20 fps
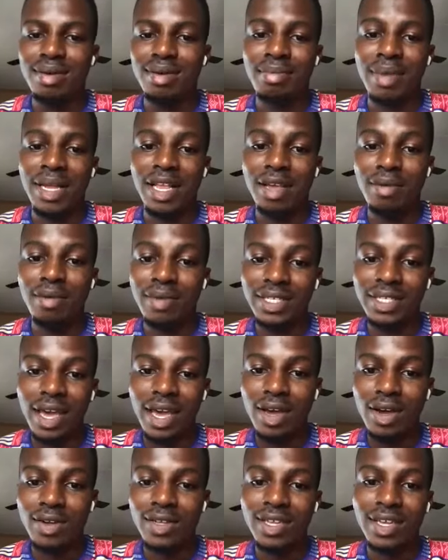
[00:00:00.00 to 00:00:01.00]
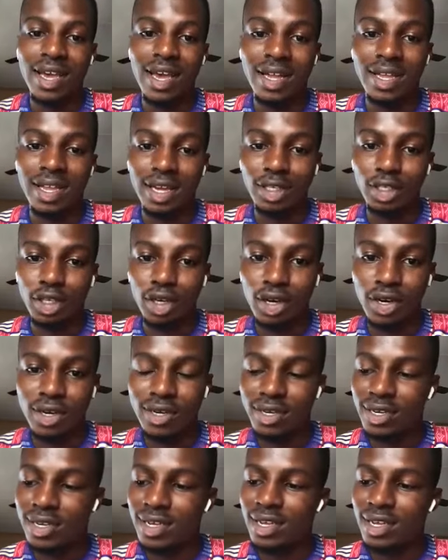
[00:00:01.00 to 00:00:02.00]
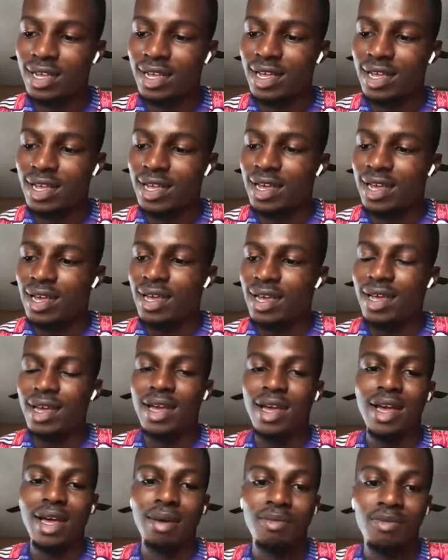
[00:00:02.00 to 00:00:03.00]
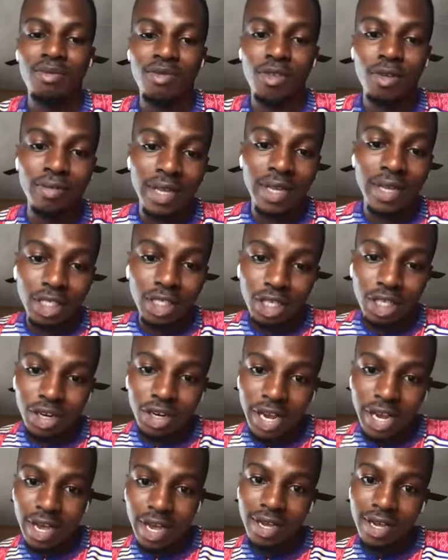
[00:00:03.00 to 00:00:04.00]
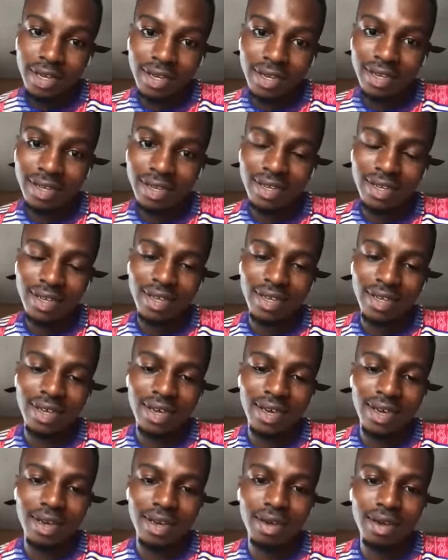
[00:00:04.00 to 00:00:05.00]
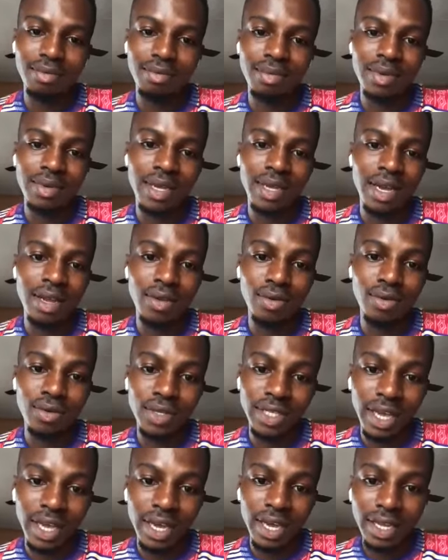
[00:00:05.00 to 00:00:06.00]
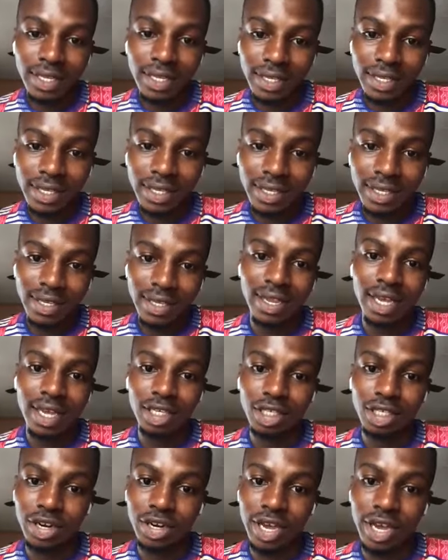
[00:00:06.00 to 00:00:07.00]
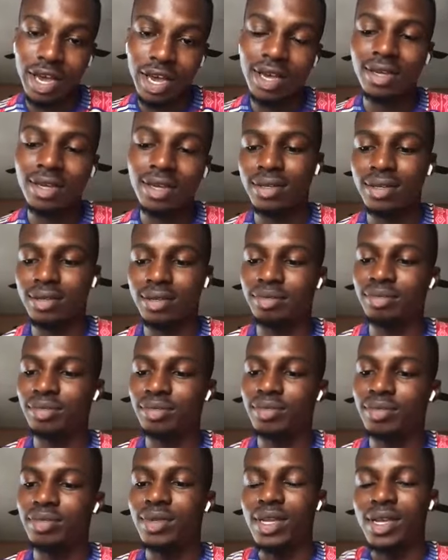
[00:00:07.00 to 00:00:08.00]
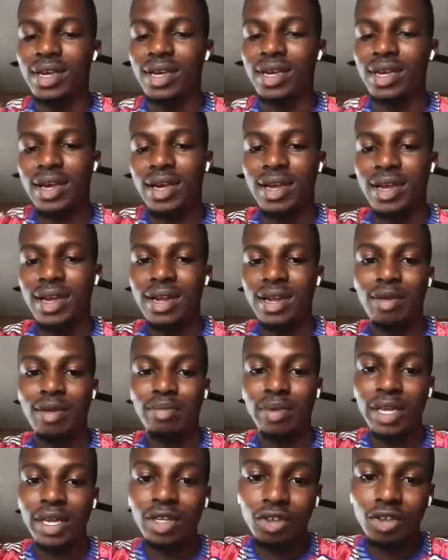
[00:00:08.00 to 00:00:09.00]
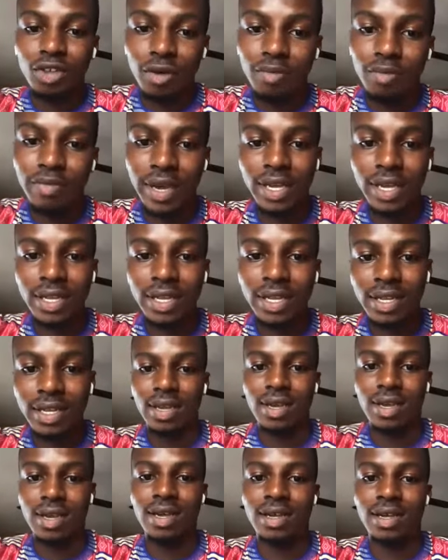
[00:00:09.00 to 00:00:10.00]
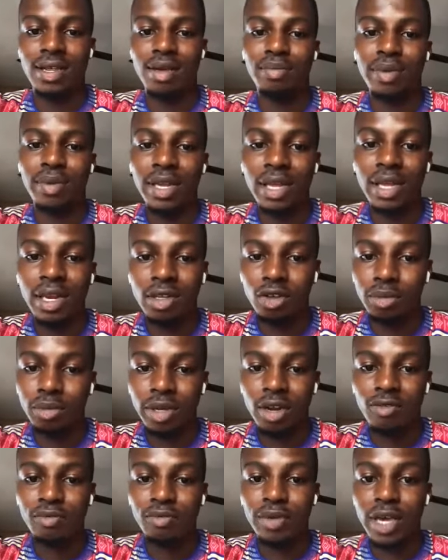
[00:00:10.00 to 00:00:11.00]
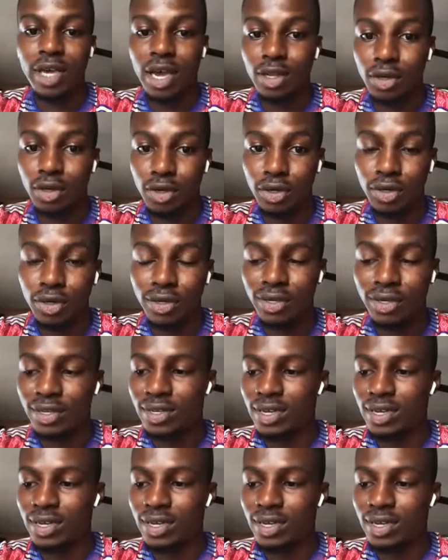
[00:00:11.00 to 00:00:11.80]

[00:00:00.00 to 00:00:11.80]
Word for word: my name is Tango Tihanacho. I'm from Nigeria, um, Enugu State in Nigeria. Uh, I play trumpet and I play a little bit of piano